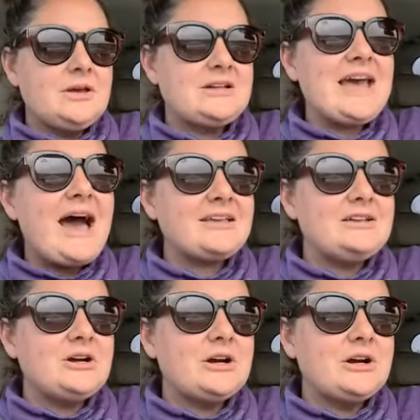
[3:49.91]

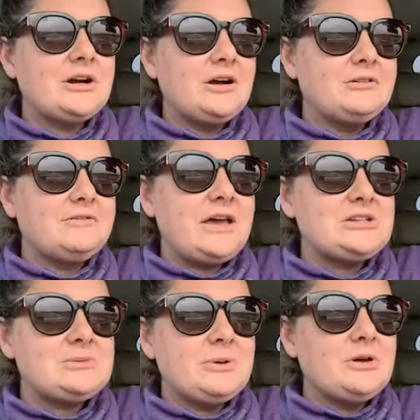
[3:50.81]
attacking her on
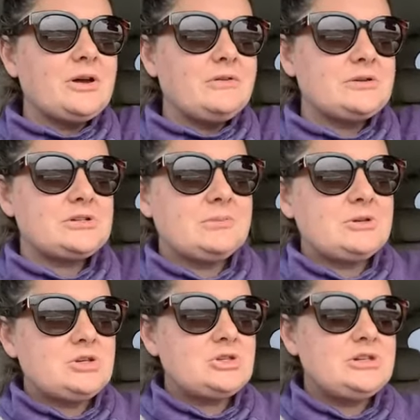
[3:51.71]
Facebook over
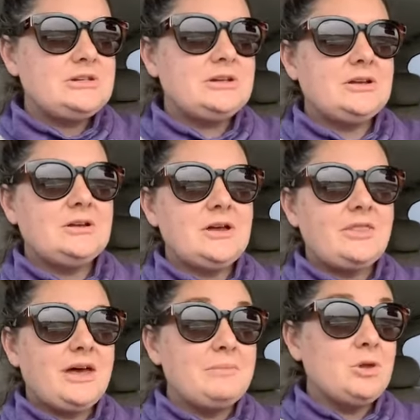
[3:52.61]
something she did
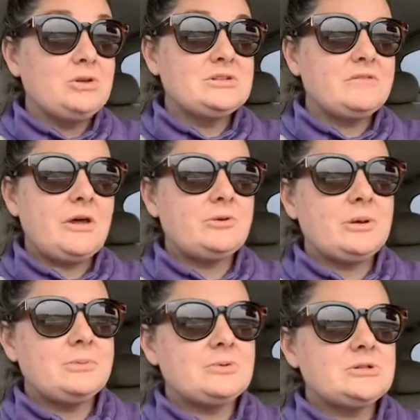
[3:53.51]
that millions of other
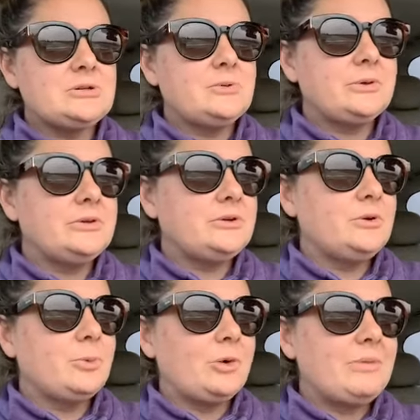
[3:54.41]
people do with their
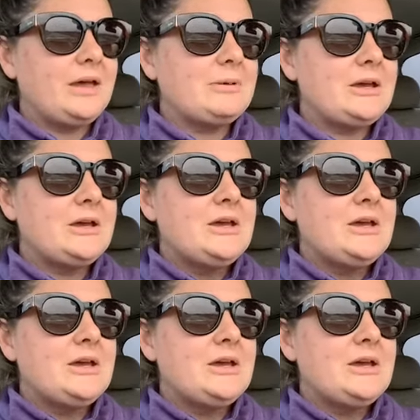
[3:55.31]
newborn baby.